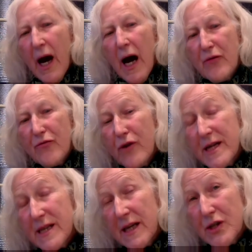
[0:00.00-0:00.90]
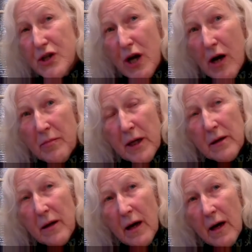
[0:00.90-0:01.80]
and reading
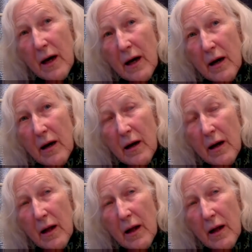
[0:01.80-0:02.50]
German uh,